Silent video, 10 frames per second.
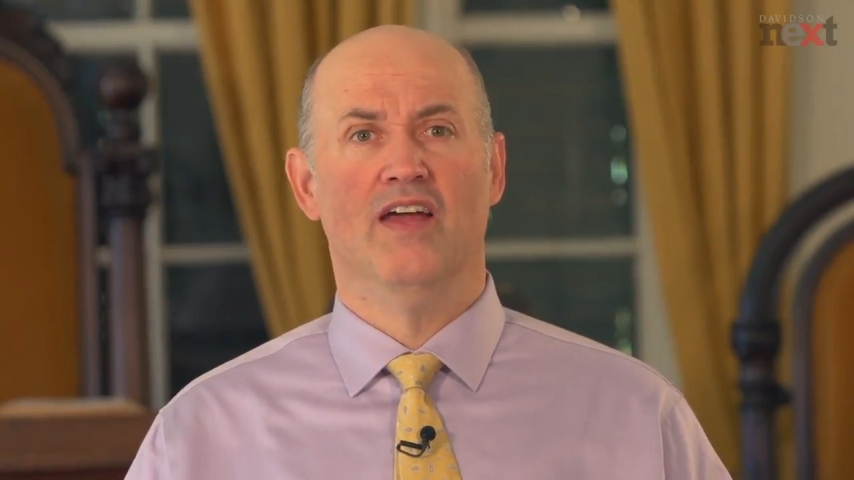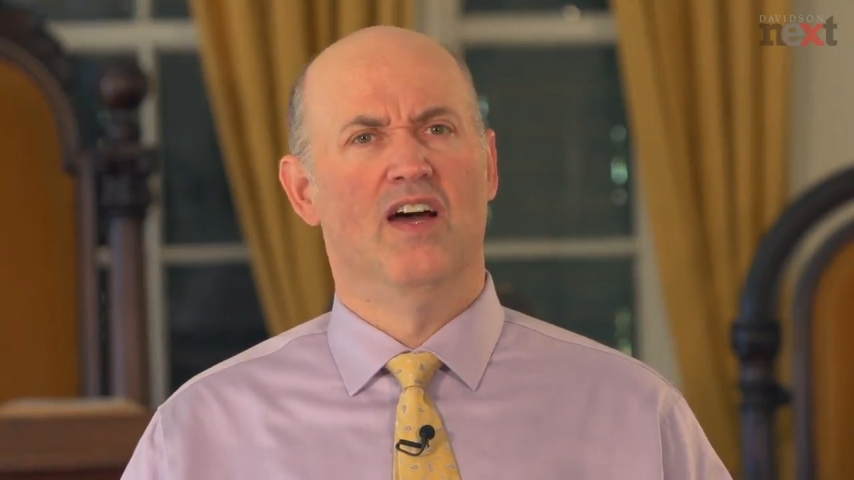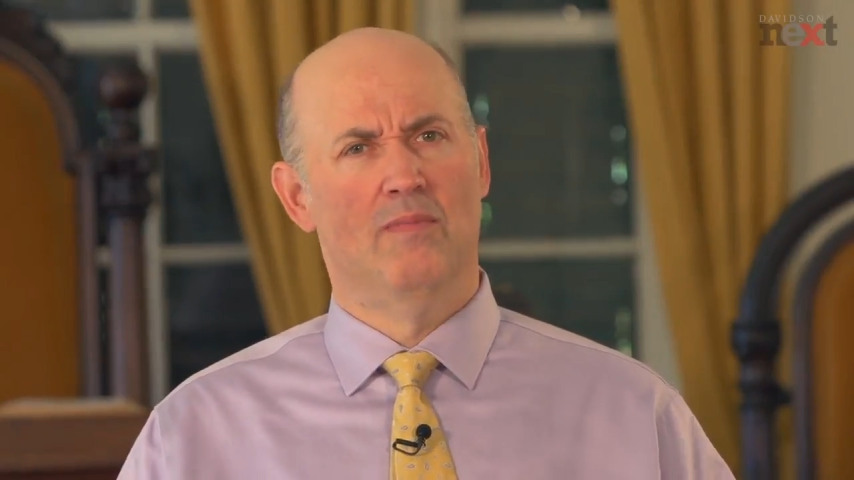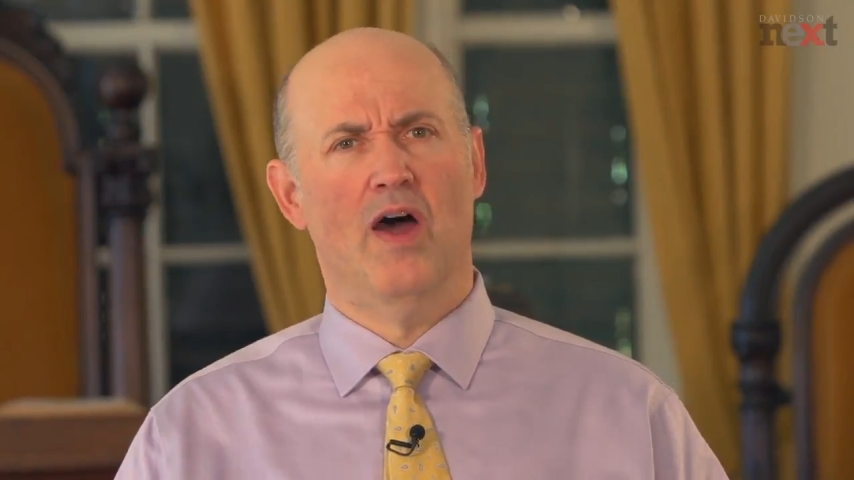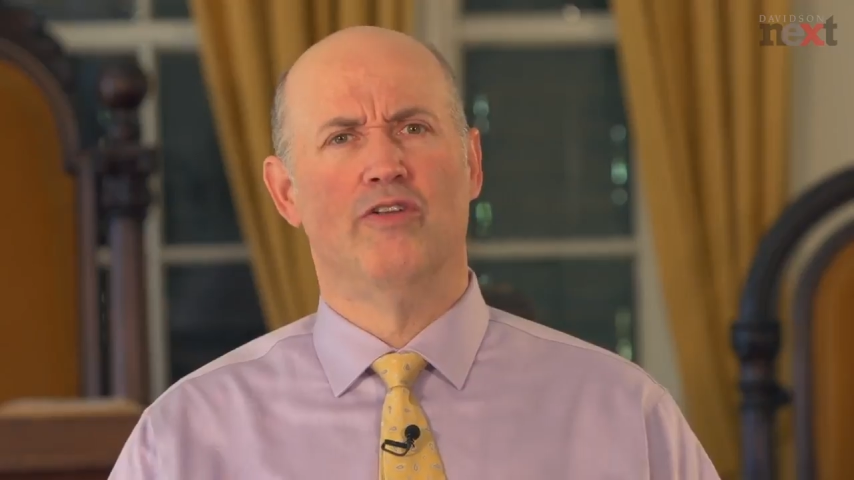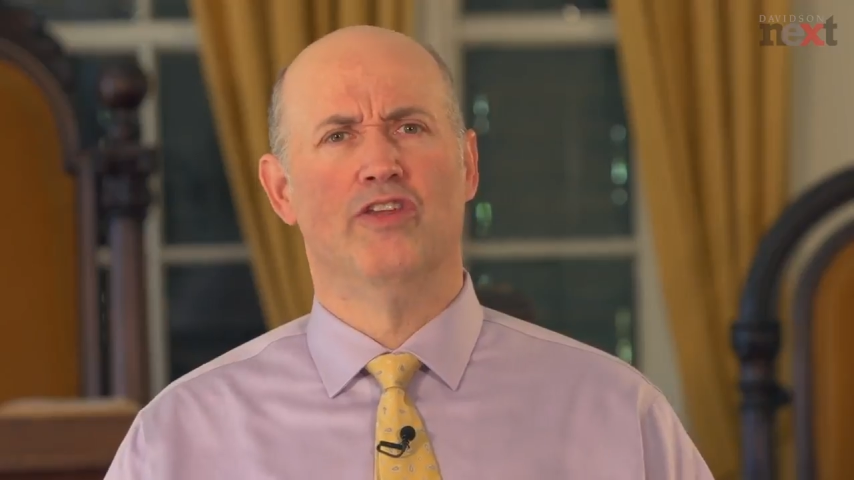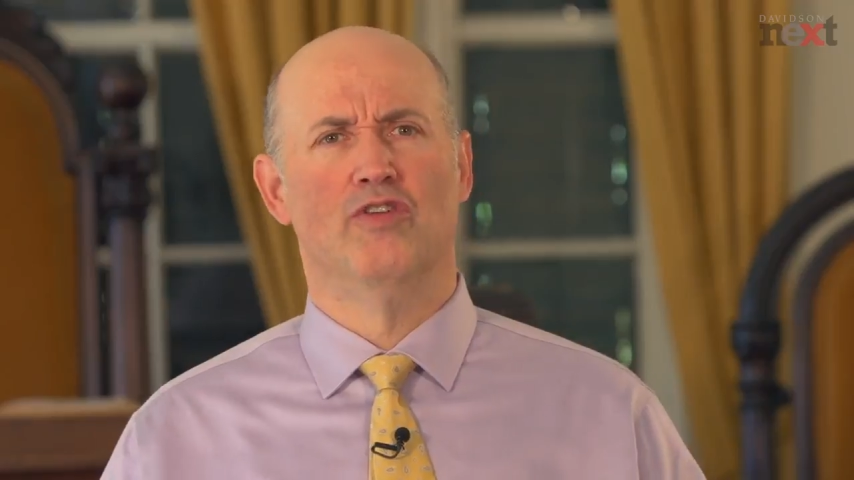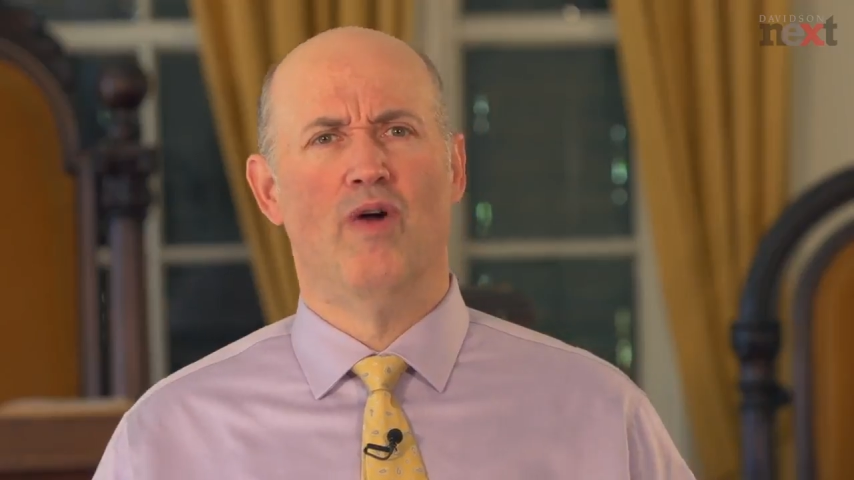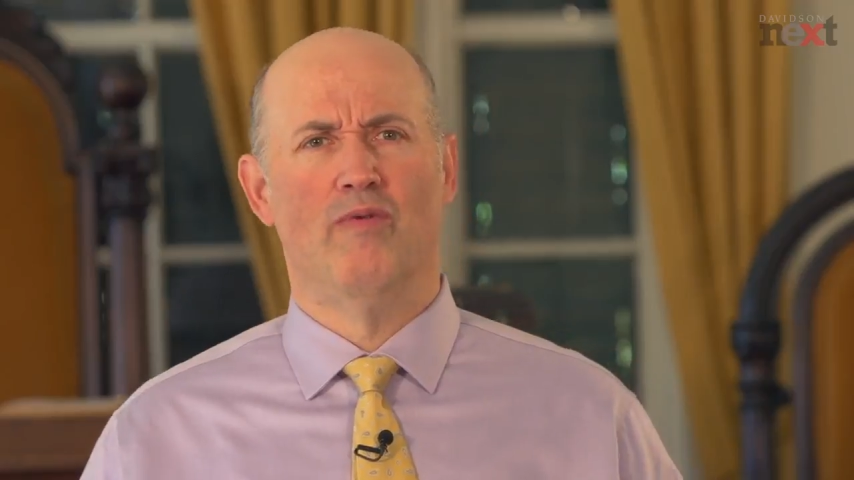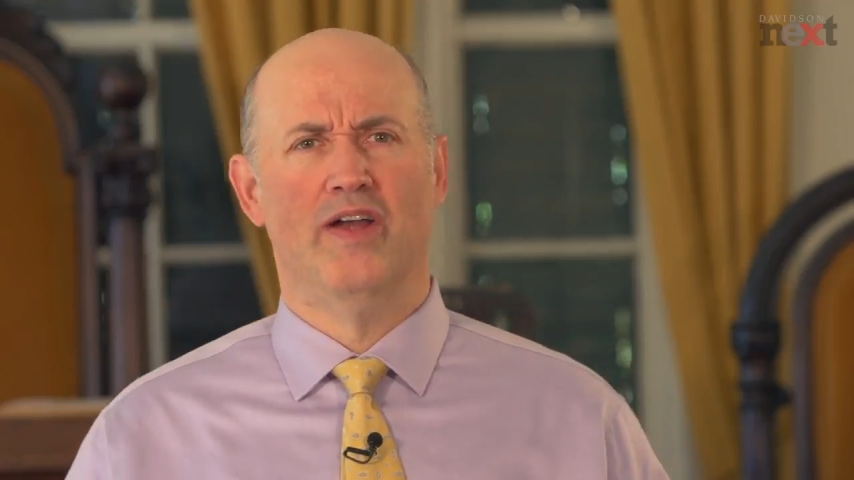a model that
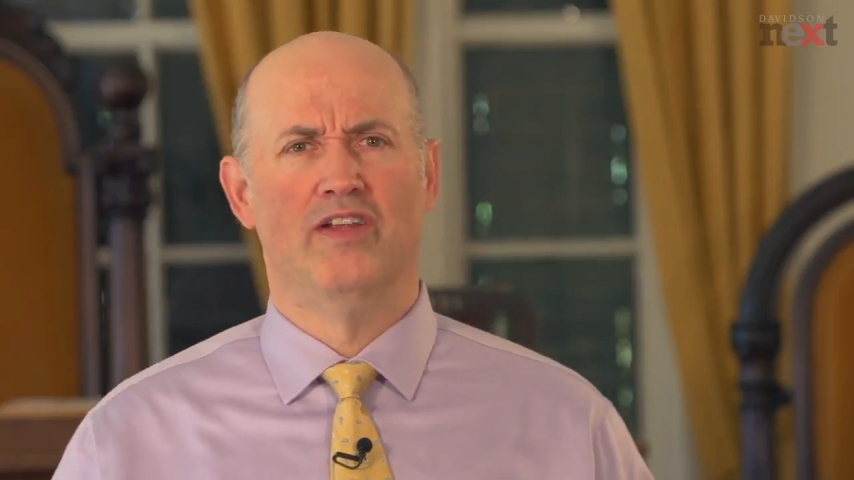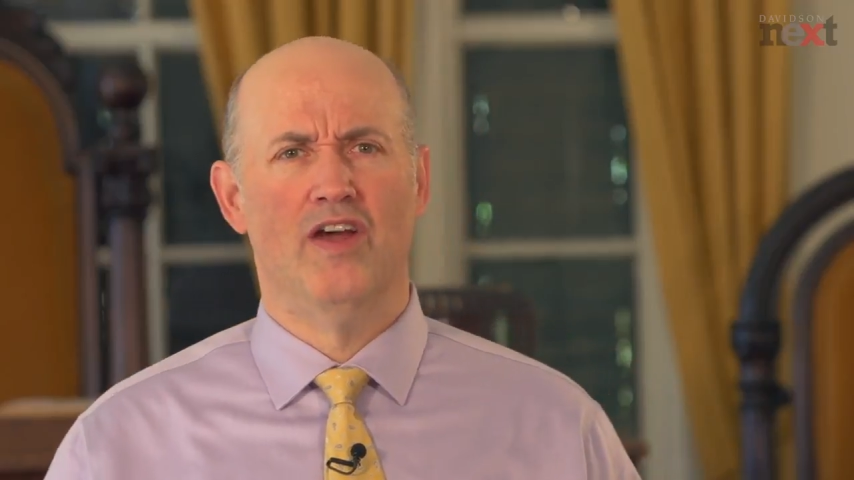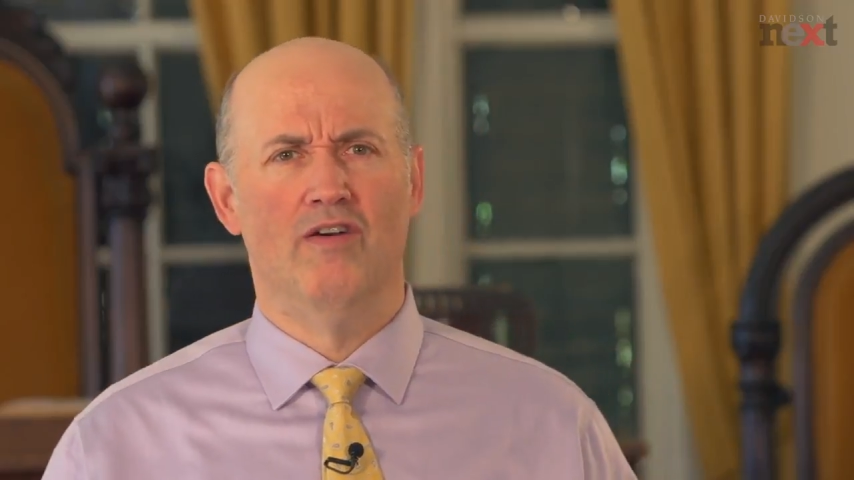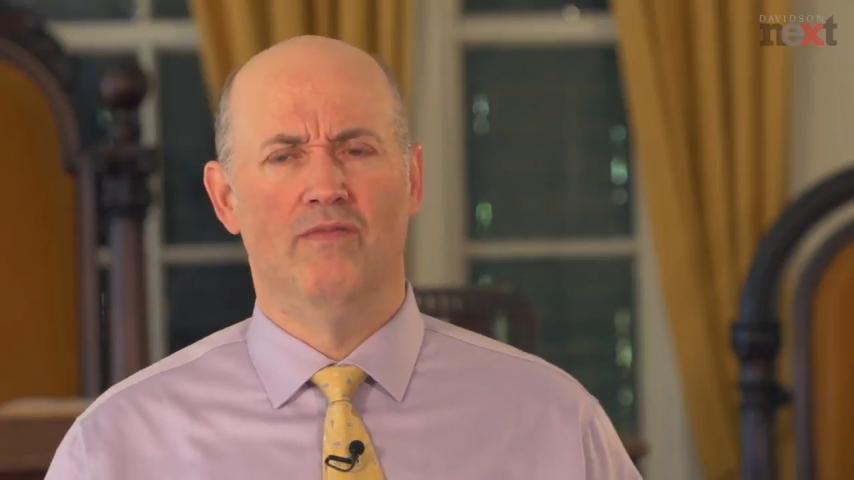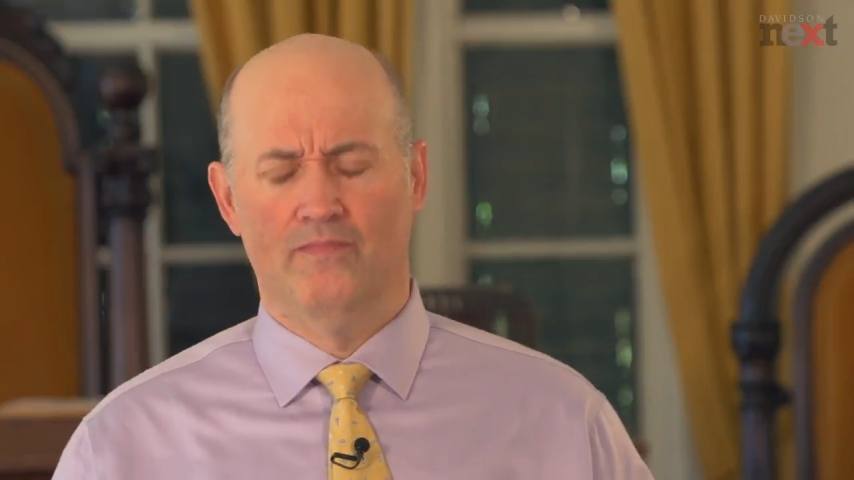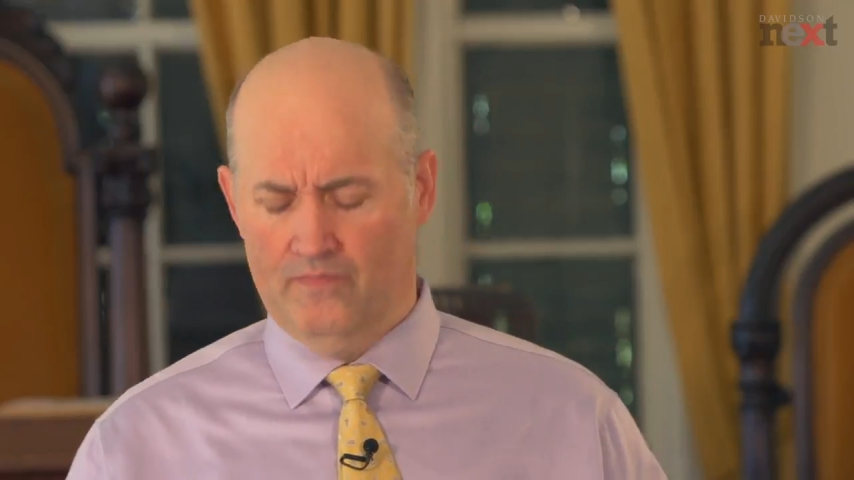you already know.